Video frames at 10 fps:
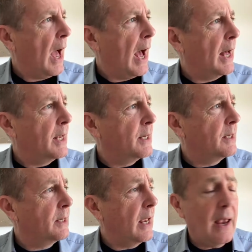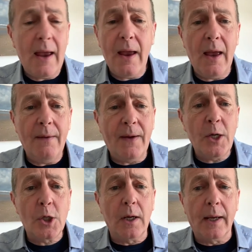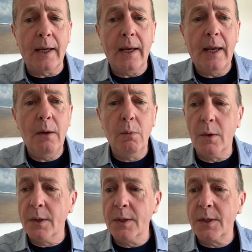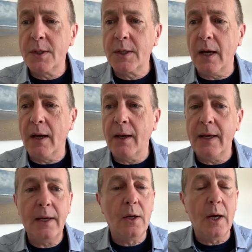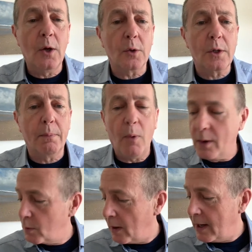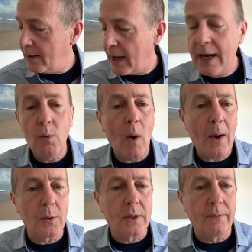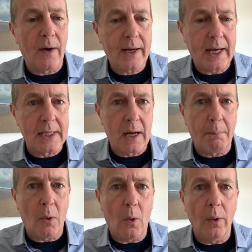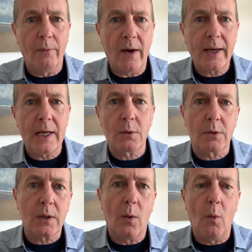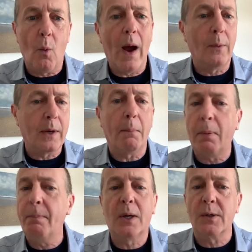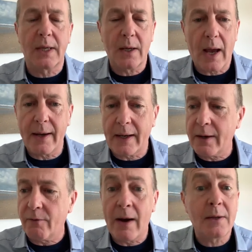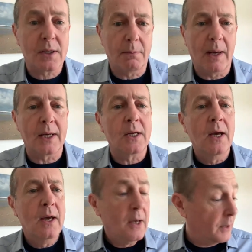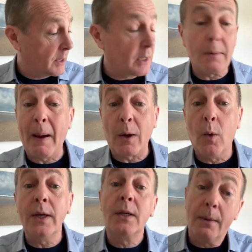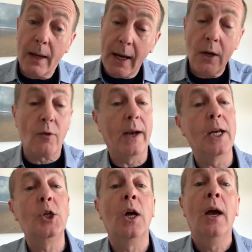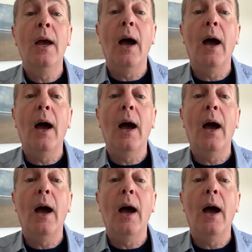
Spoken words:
And eventually, he was he got to the point where either he wound the Vikings up or the Vikings were so wound up because they hadn't had a ransom yet that at a banquet in Greenwich,